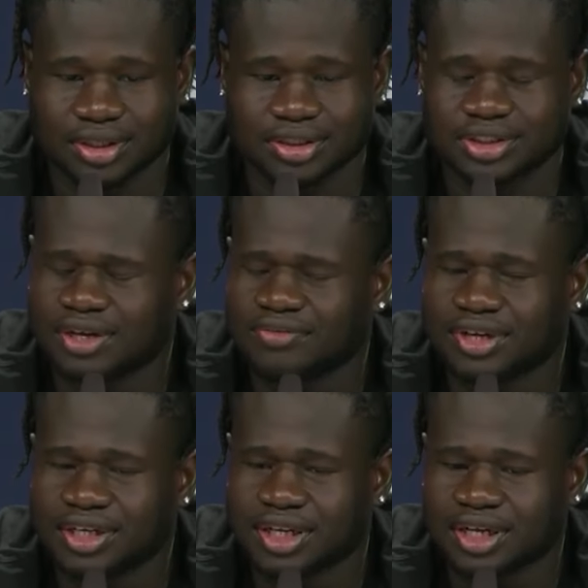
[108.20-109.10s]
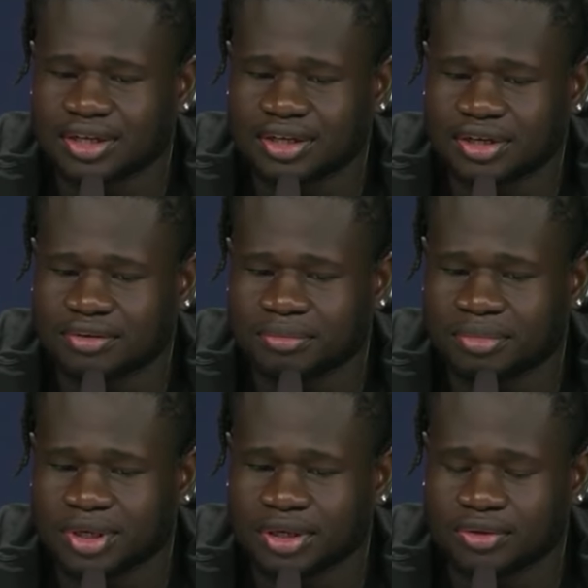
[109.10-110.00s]
and stuff like that.
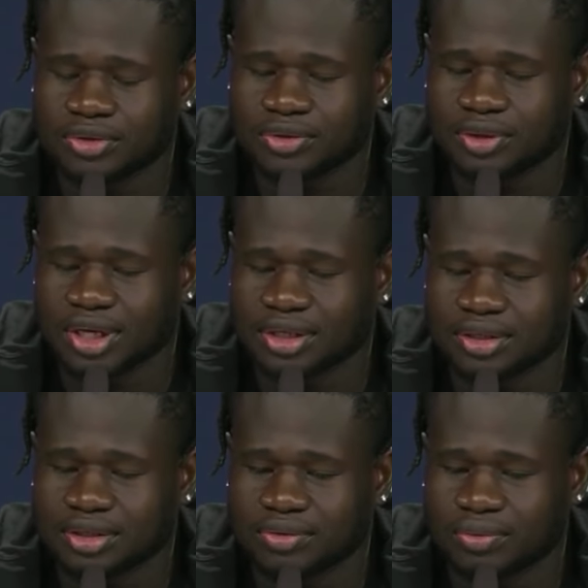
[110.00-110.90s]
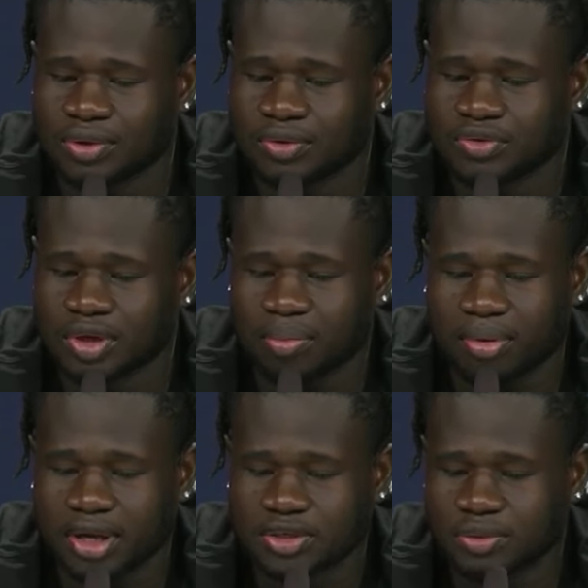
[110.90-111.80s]
And also, like, we're going to a
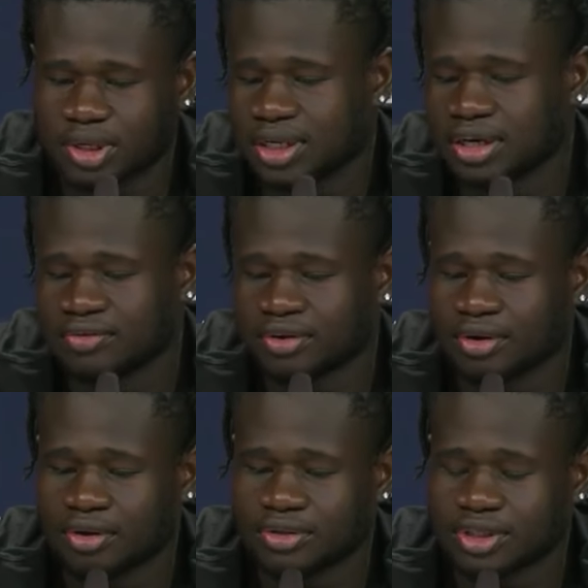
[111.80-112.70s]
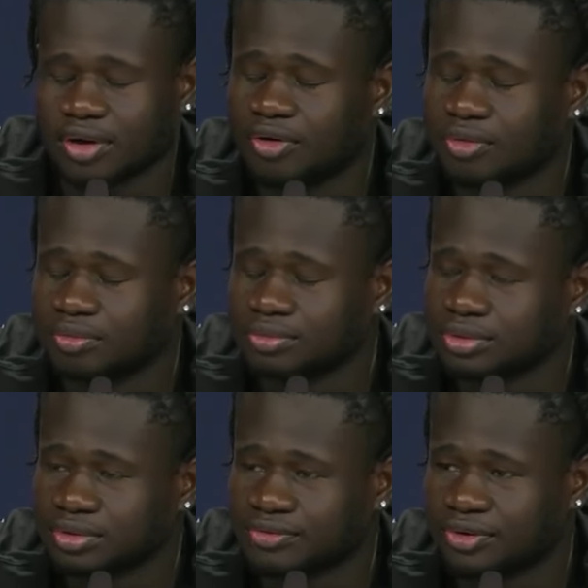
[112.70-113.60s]
place where they never lost at home
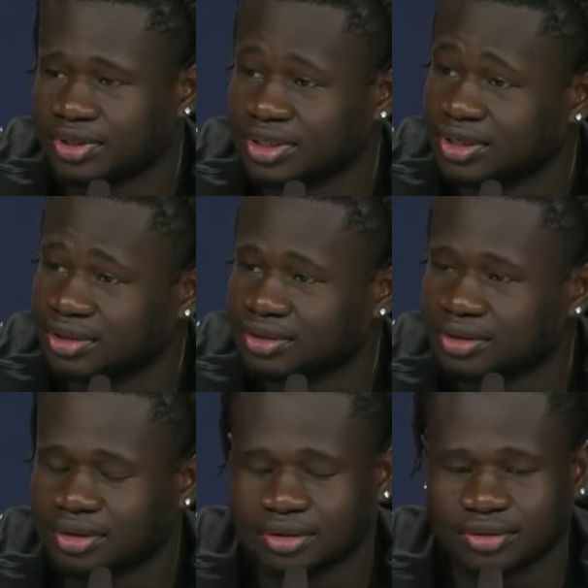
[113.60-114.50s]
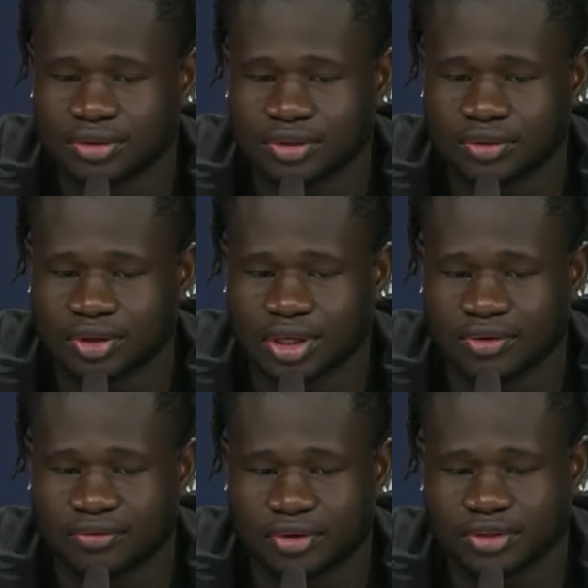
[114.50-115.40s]
for a year, you know, so
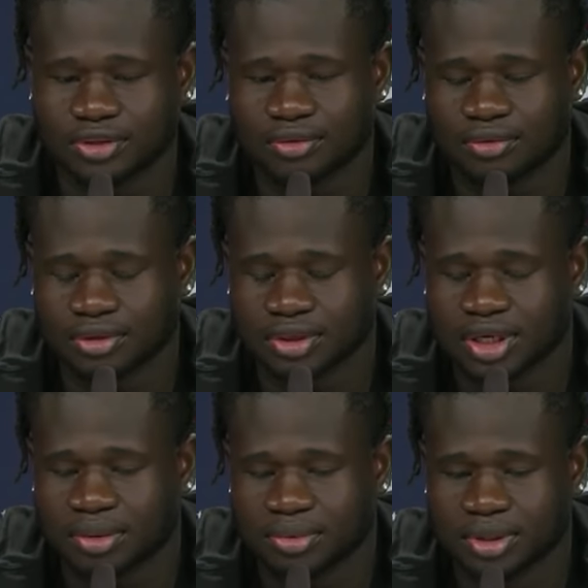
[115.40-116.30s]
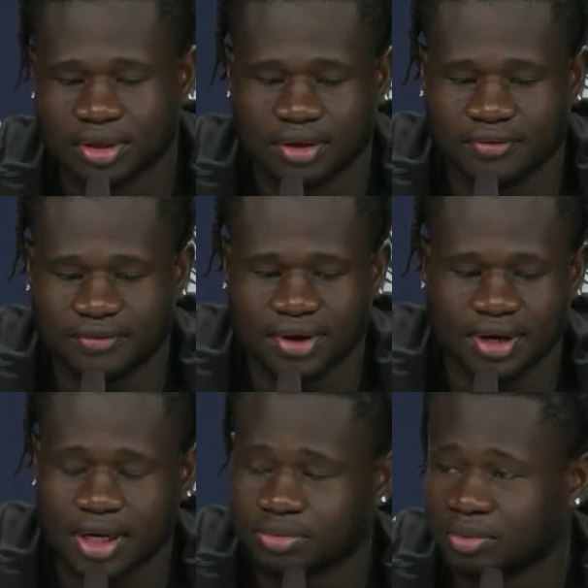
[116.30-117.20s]
they for sure was going to be
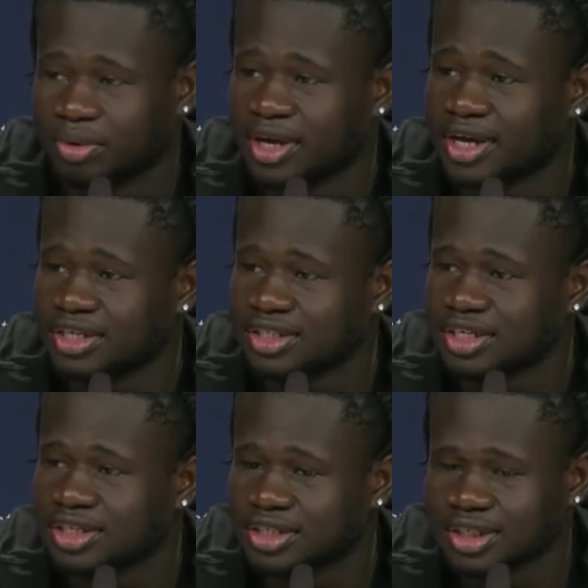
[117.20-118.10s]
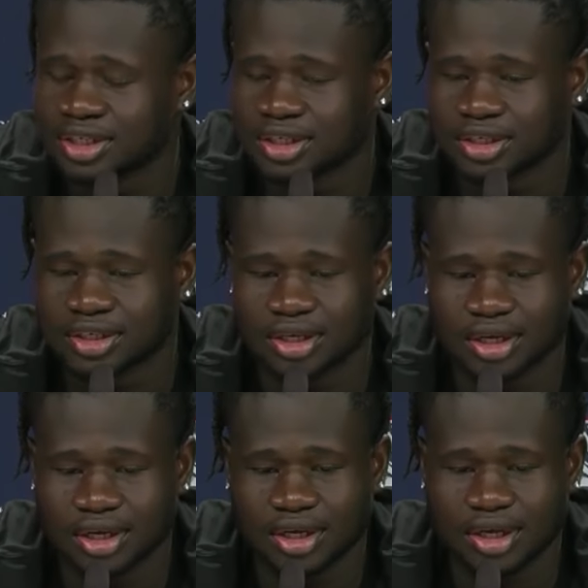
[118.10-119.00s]
fired up to play against us. And
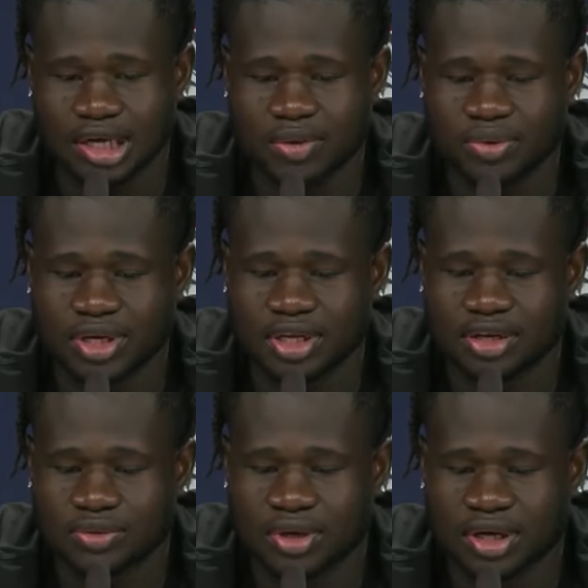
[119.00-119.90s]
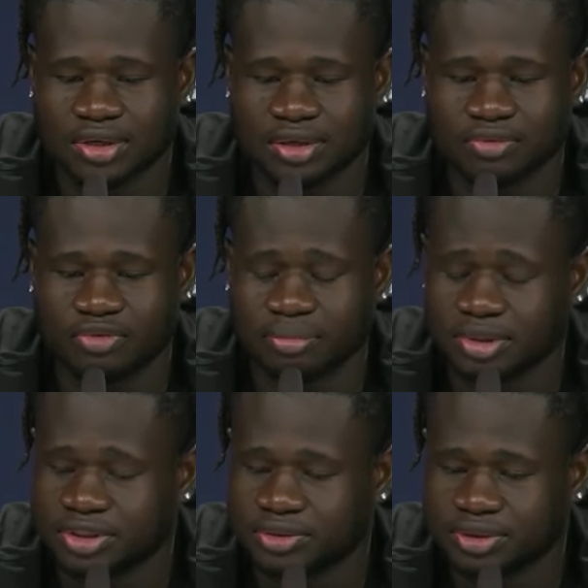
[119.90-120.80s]
we needed to handle it with
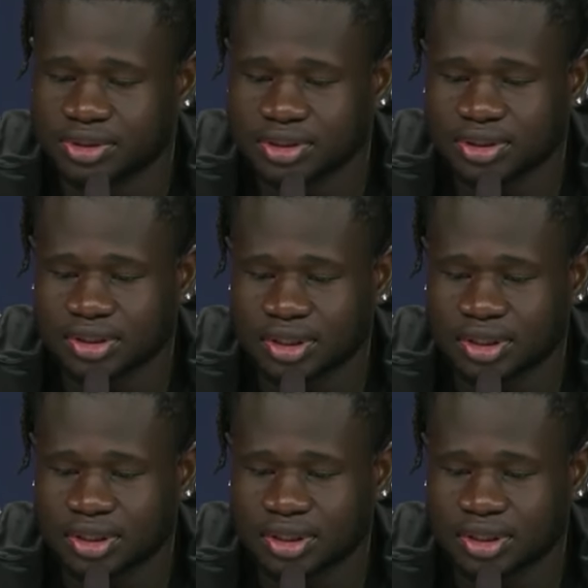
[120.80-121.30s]
maturity